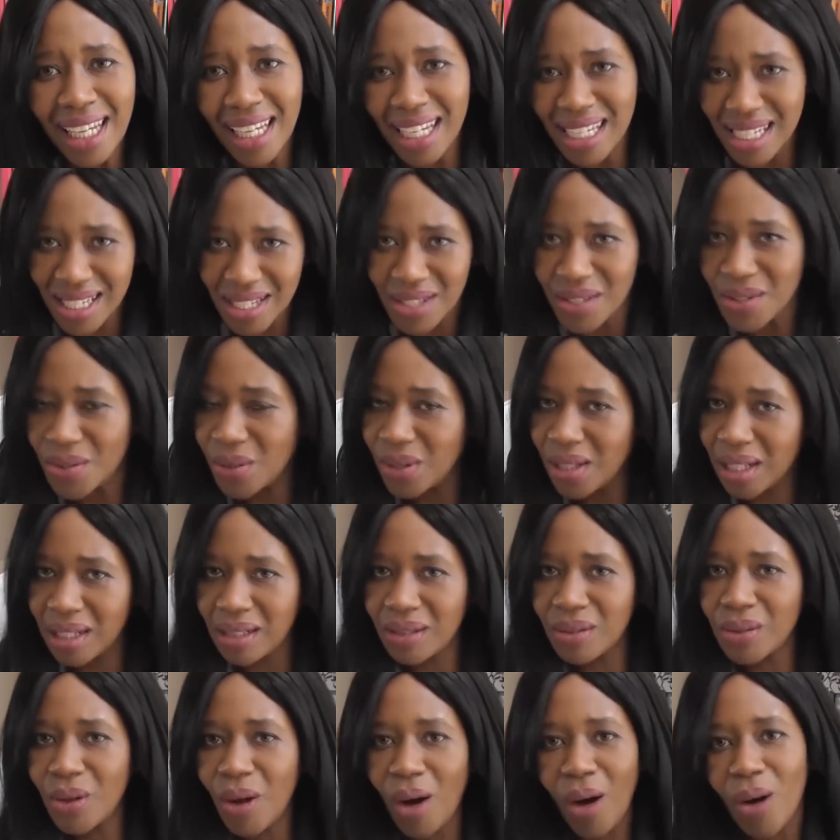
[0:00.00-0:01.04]
into the
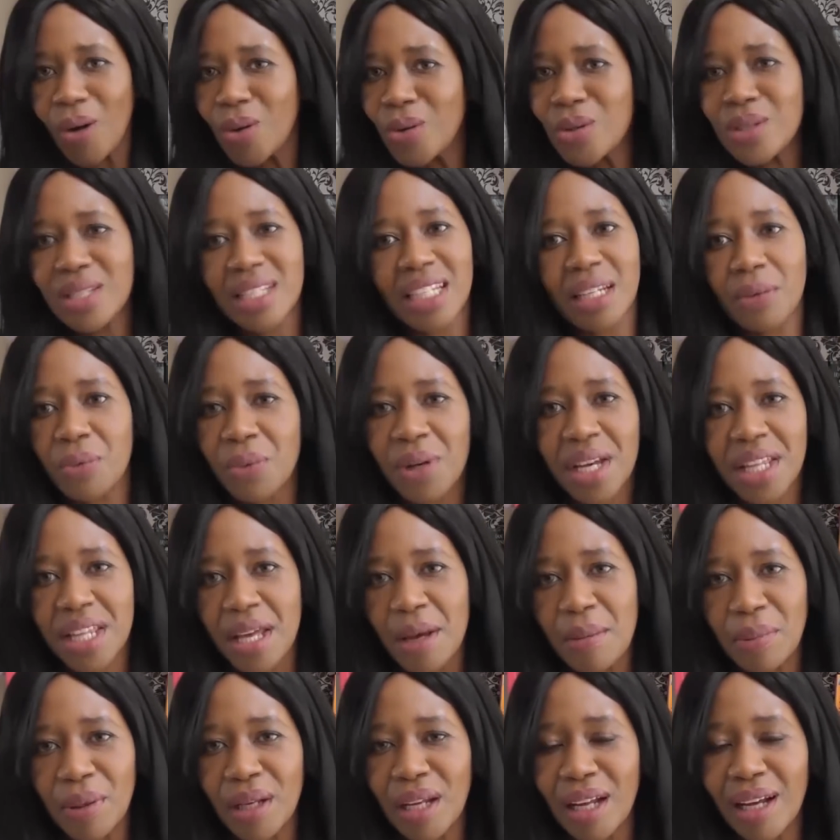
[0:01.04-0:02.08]
little holes where
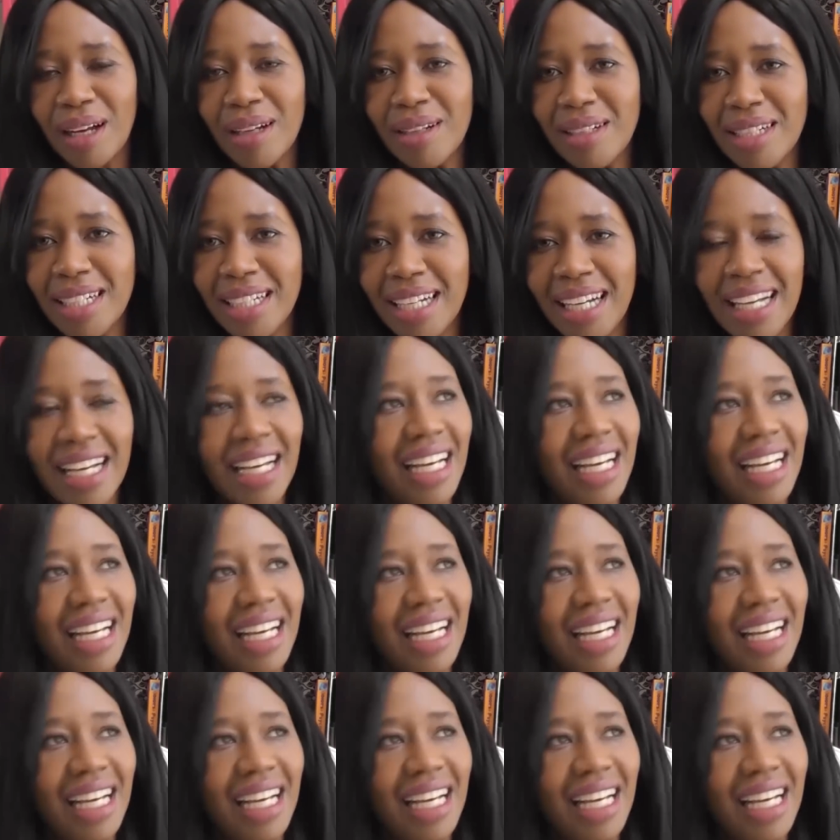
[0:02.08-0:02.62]
they belong.